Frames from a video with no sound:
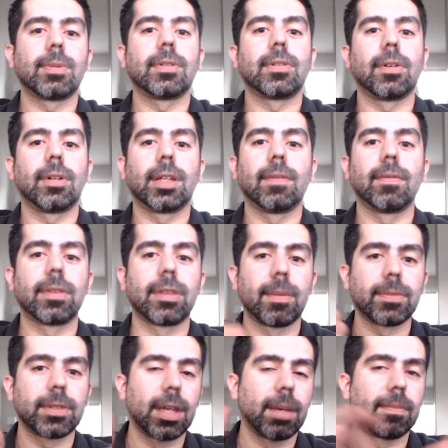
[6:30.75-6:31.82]
sure to give a
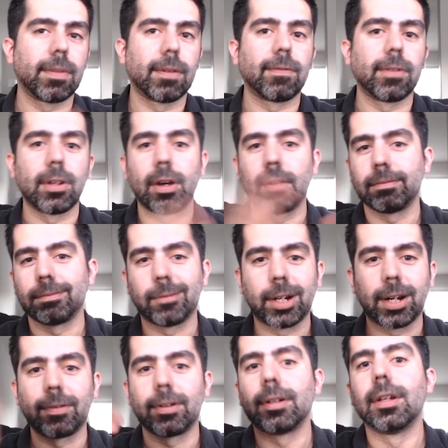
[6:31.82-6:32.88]
thumbs up. If you don't,
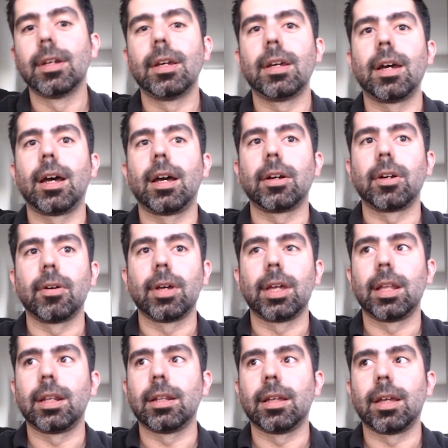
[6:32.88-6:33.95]
whatever, go ahead
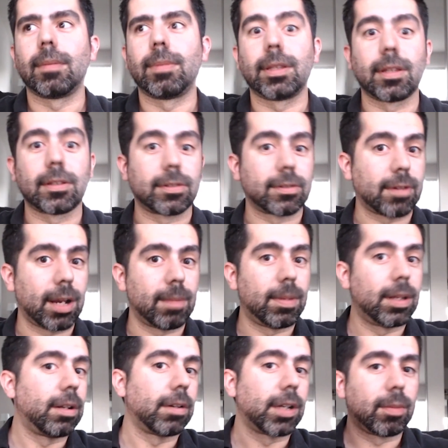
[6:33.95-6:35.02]
and hit that subscribe
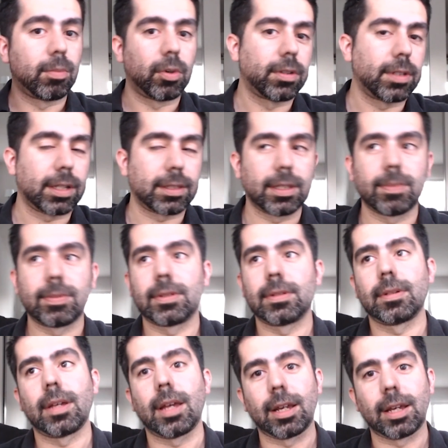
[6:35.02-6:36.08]
button. I'll get more tech tips.
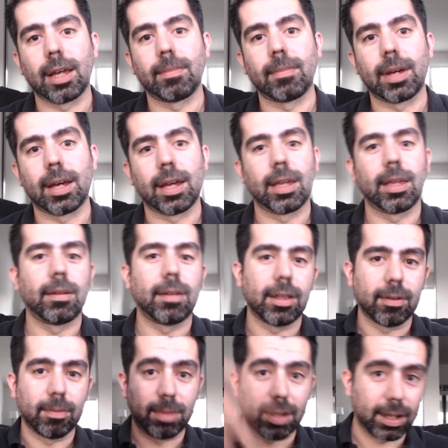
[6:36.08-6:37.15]
I got my other
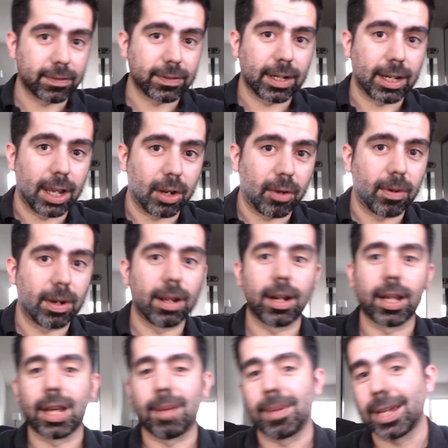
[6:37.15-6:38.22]
blogs that I got going on. I
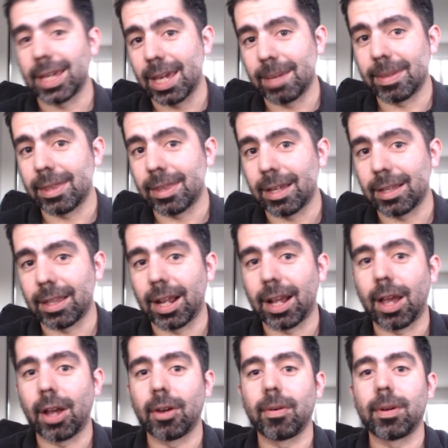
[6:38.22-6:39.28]
got my gaming thing that I
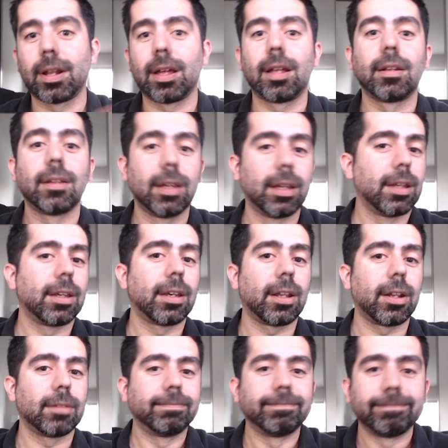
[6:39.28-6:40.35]
got going on. You know,